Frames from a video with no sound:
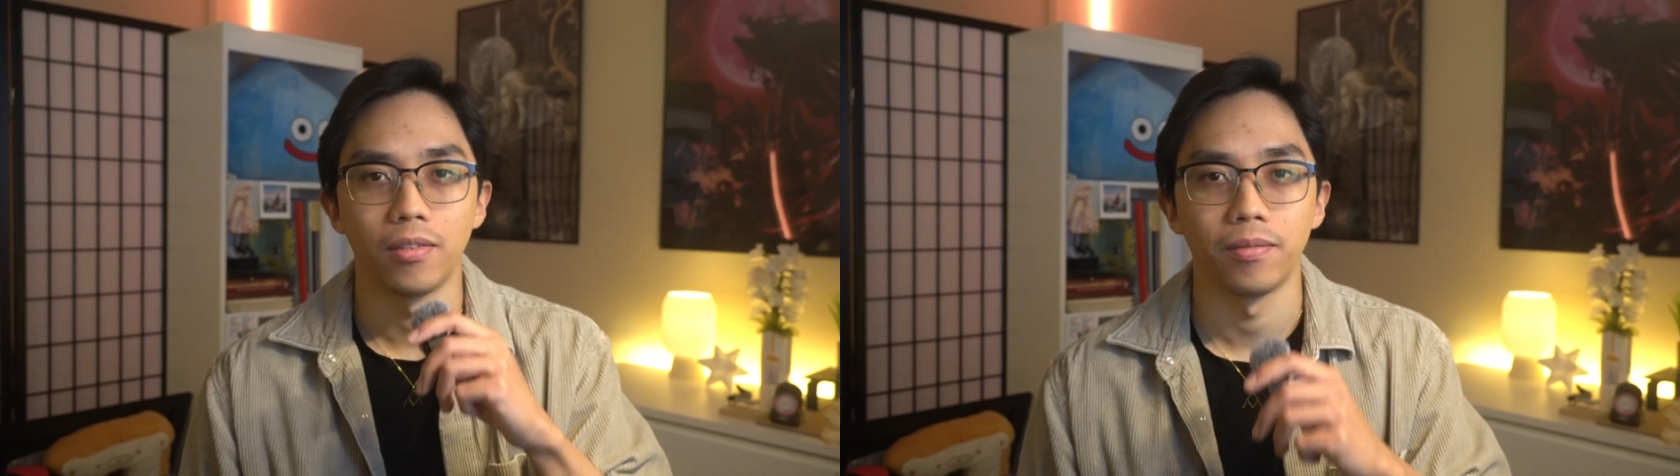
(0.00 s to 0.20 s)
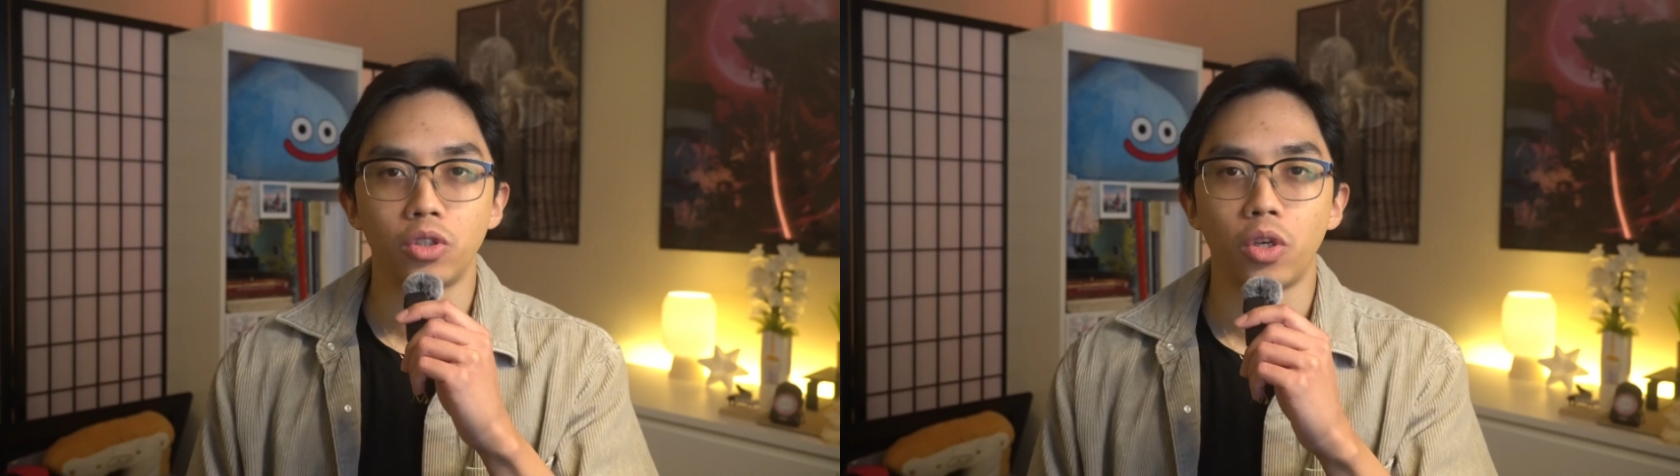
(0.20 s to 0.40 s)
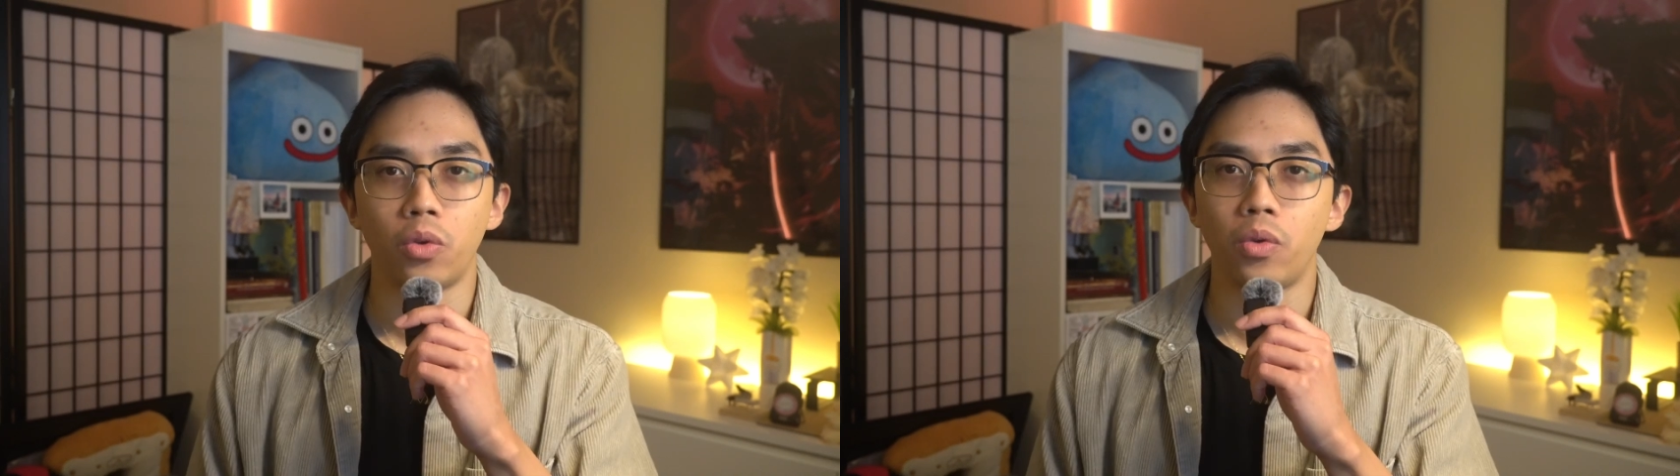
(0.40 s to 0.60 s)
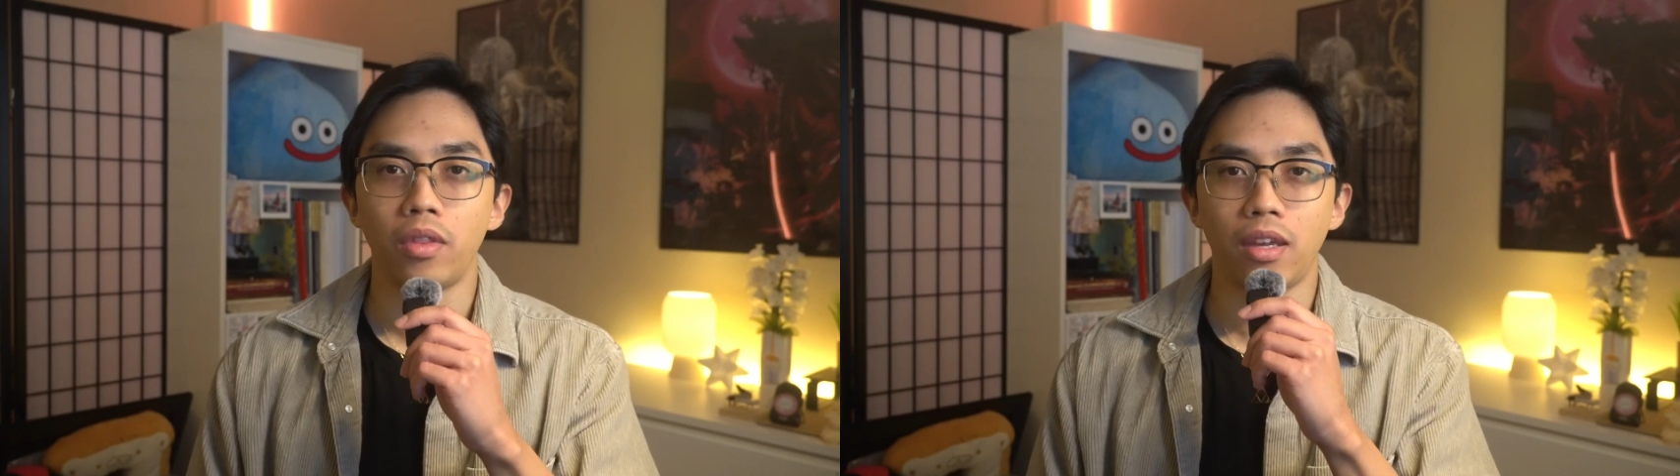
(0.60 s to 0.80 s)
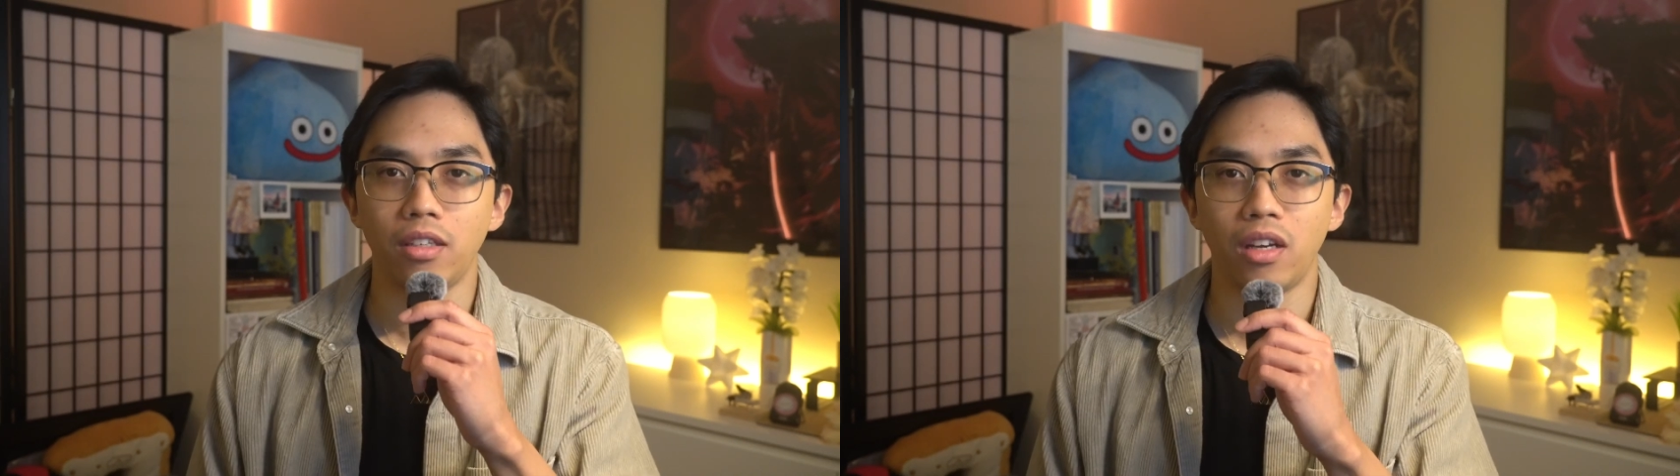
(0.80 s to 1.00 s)
So,
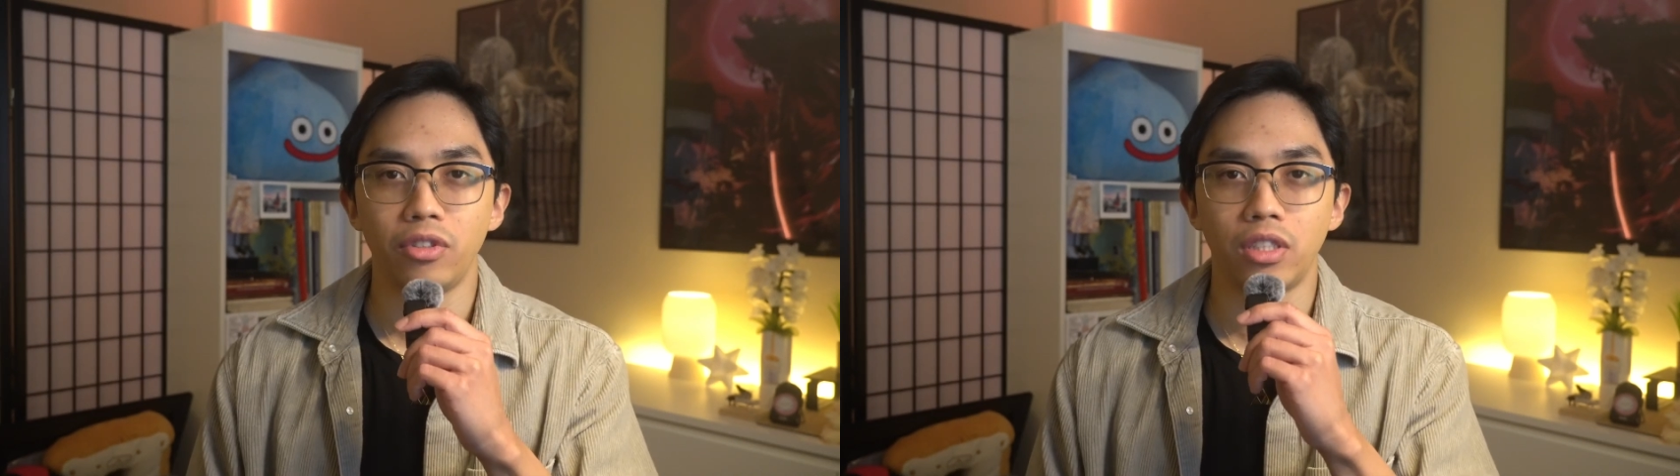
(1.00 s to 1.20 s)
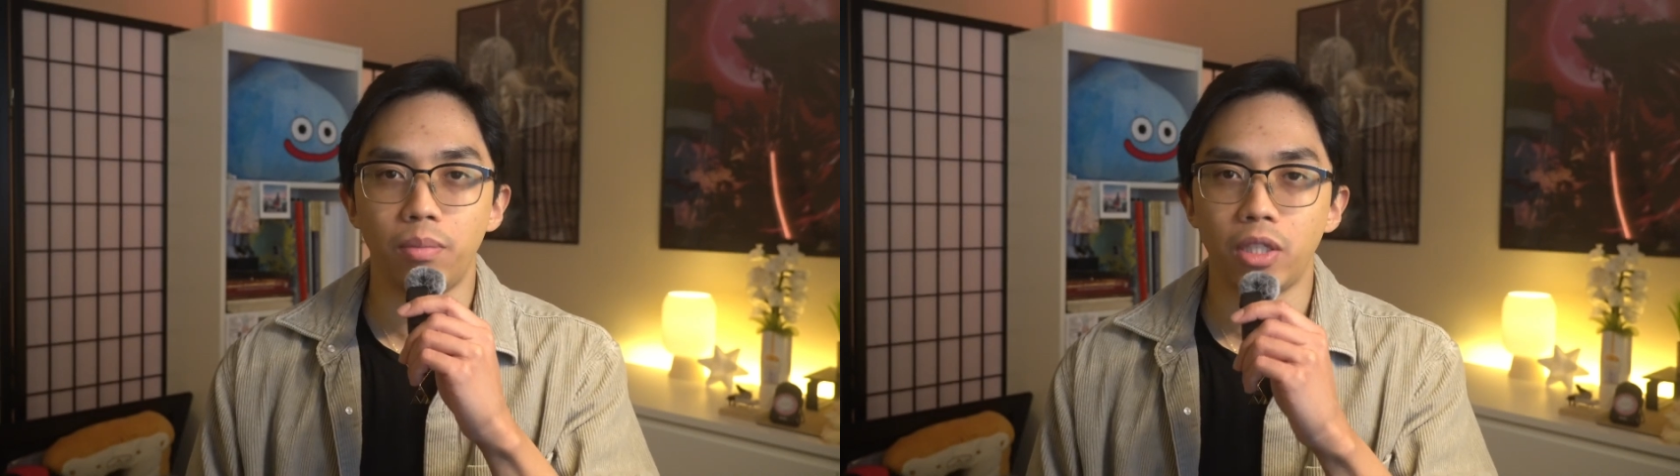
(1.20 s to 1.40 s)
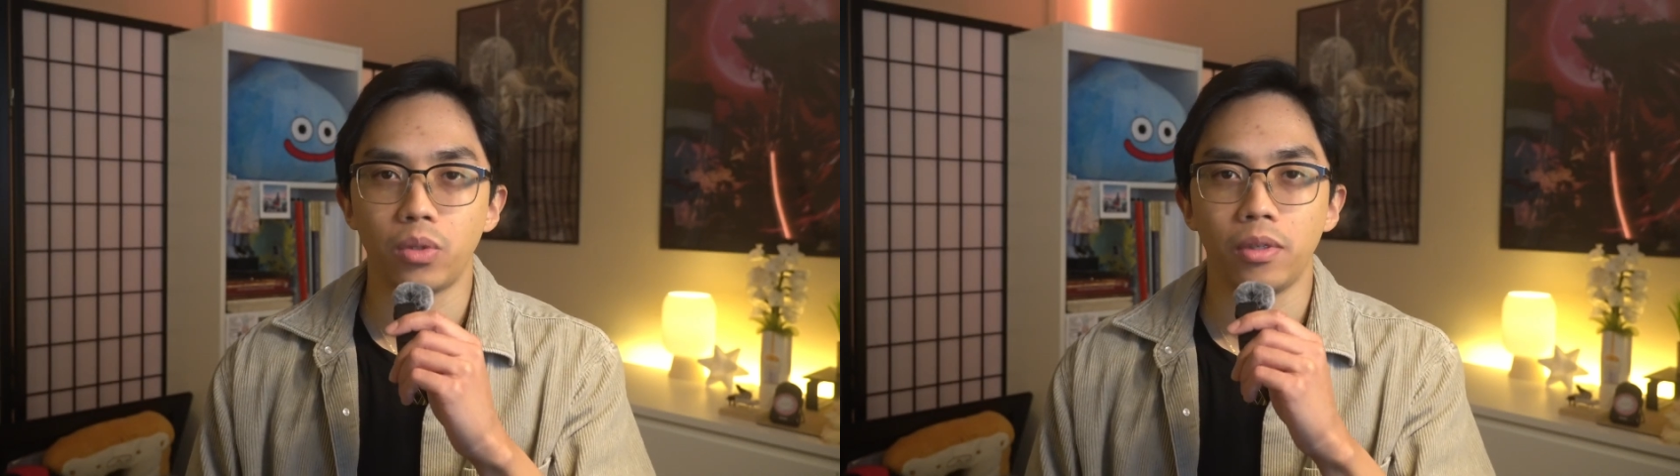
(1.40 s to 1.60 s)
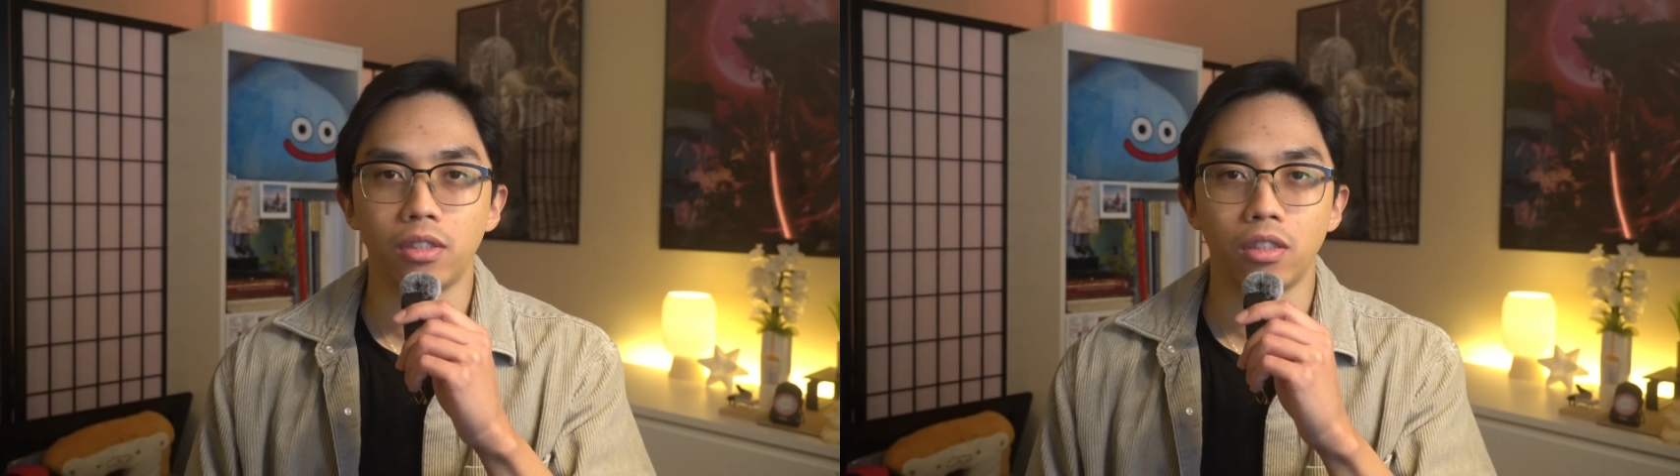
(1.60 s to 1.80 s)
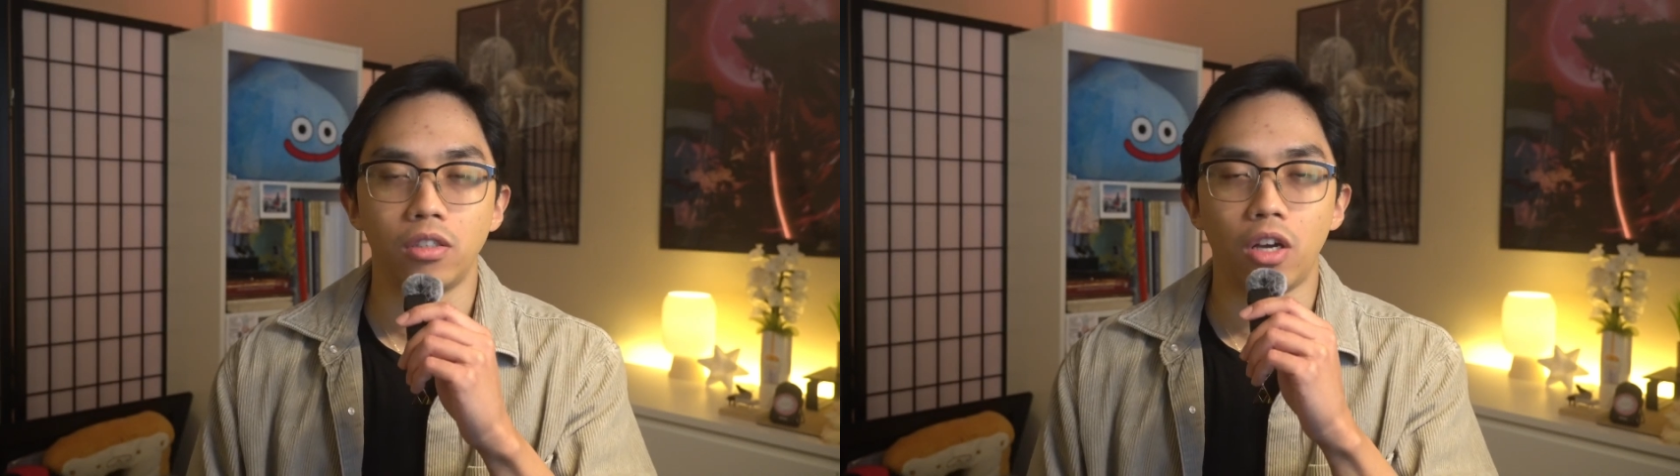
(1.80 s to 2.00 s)
that covers the best way to learn